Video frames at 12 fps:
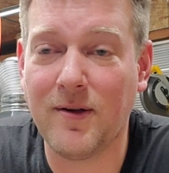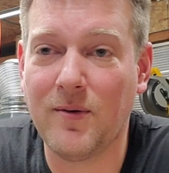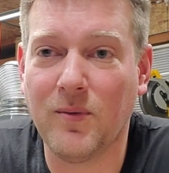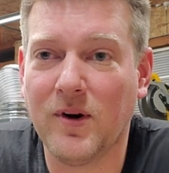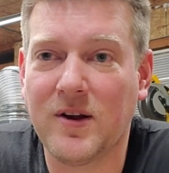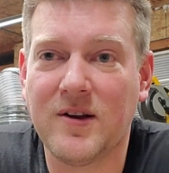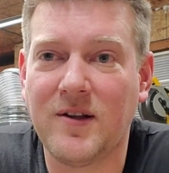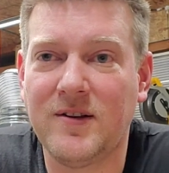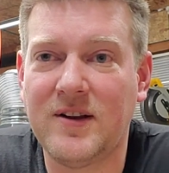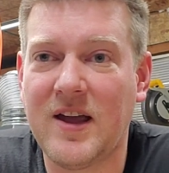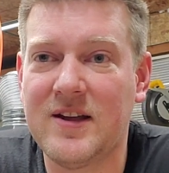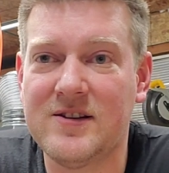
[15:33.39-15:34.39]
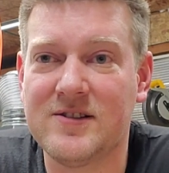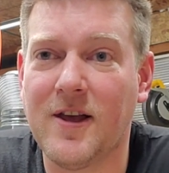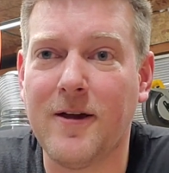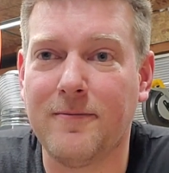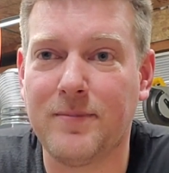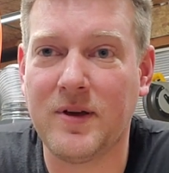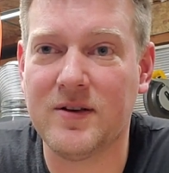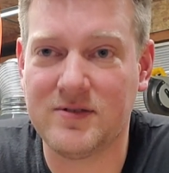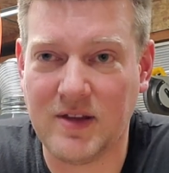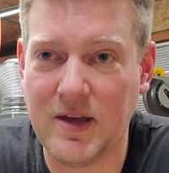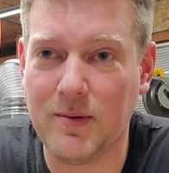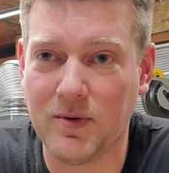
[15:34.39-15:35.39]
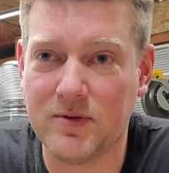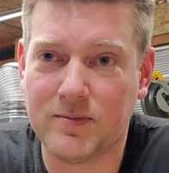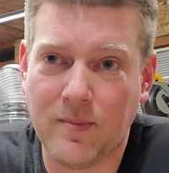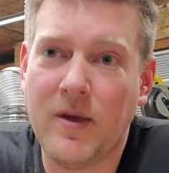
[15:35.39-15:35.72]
work another day in his life because he was